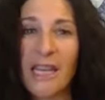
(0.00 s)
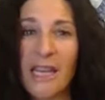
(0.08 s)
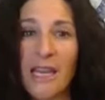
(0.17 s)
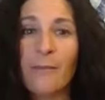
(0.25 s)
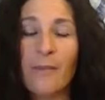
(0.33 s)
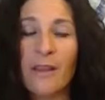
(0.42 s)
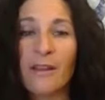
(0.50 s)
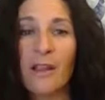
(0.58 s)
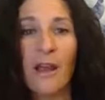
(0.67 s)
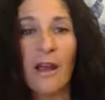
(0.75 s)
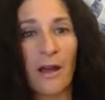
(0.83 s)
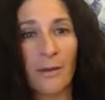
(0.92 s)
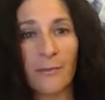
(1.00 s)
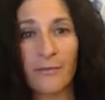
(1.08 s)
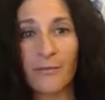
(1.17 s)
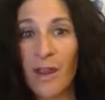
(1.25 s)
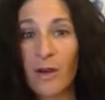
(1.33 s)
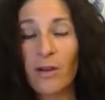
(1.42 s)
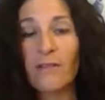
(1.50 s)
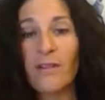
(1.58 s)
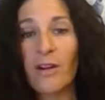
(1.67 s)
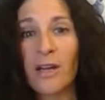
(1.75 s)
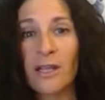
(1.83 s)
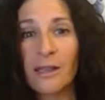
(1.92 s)
keep me very,
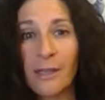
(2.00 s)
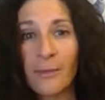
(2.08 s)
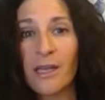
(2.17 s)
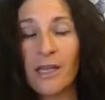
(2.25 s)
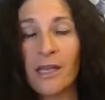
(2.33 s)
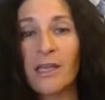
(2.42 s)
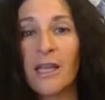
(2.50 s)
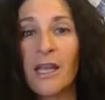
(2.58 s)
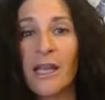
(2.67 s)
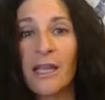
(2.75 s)
very limited